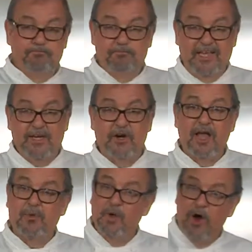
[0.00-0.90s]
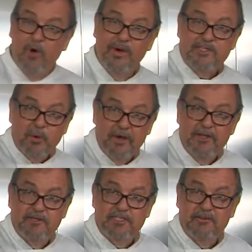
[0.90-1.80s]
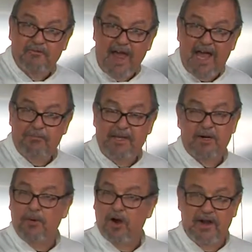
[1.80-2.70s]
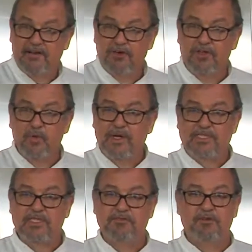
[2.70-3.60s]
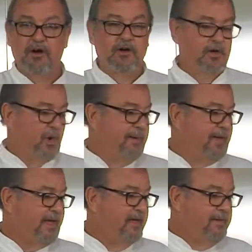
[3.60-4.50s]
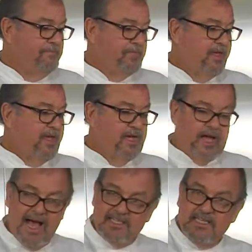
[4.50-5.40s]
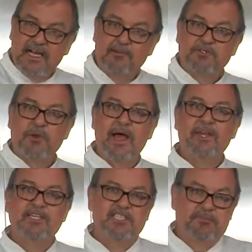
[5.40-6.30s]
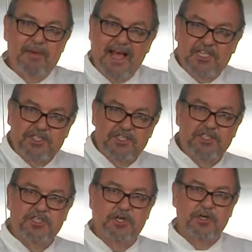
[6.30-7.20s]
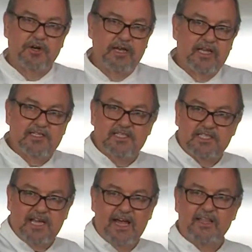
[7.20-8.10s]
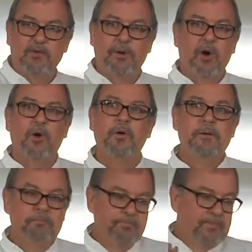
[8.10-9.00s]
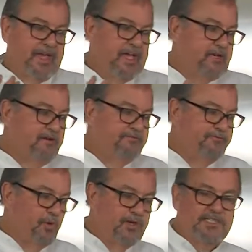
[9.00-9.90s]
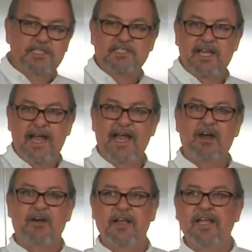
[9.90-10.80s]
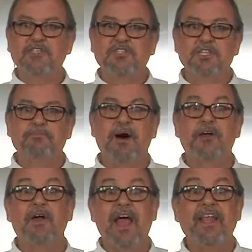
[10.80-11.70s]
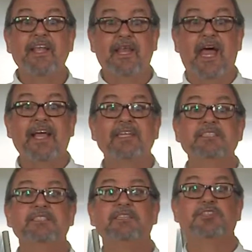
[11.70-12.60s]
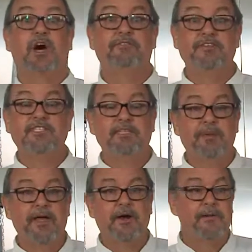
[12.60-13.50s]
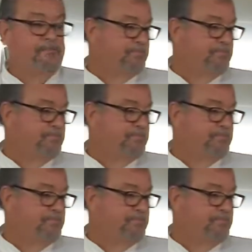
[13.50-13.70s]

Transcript: beater, and we always want to use the flat beater bar, never the whisk for creaming. As it comes around and smashes the sugar against the side of the bowl, it forces air into the butter and it lightens and softens the butter.